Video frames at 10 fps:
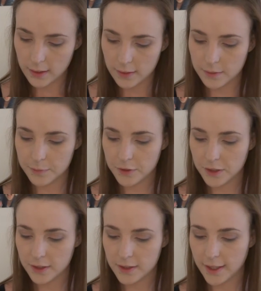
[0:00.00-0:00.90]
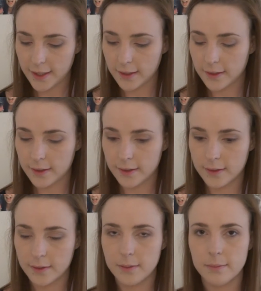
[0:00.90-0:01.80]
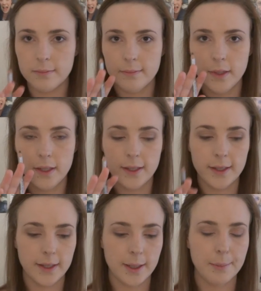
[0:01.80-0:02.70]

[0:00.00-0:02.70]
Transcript: So I'm just going to take my